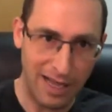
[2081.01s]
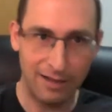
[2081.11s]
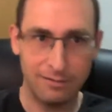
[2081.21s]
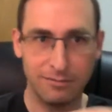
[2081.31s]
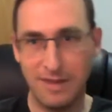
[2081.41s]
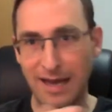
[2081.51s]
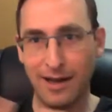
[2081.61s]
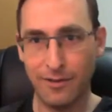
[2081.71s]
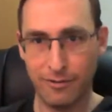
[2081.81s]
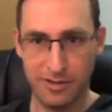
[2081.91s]
and that
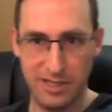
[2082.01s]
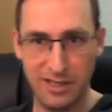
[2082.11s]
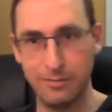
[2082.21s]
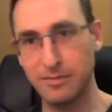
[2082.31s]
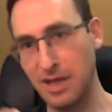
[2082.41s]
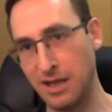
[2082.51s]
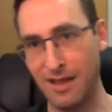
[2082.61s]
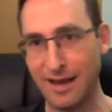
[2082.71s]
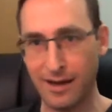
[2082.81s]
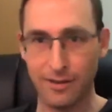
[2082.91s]
other team in
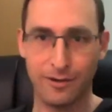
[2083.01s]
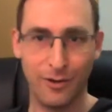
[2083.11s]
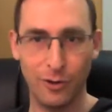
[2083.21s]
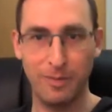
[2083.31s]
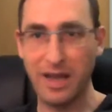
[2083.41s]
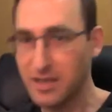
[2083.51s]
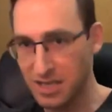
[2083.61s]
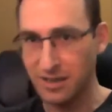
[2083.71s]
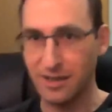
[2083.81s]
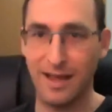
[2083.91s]
that other code base
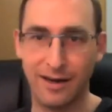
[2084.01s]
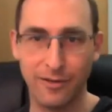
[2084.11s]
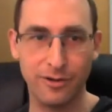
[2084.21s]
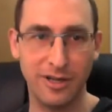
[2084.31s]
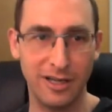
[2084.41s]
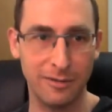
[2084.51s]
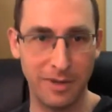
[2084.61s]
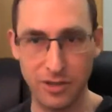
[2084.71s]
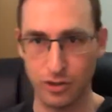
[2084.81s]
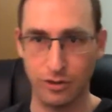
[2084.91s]
and in that other
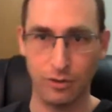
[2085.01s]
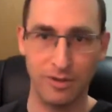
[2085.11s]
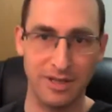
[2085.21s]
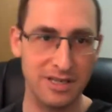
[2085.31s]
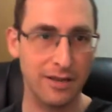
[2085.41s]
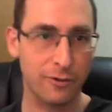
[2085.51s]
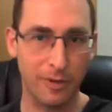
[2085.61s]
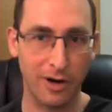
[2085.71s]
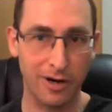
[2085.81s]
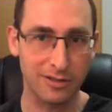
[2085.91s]
database should own this other
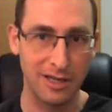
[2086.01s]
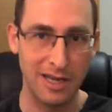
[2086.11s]
part.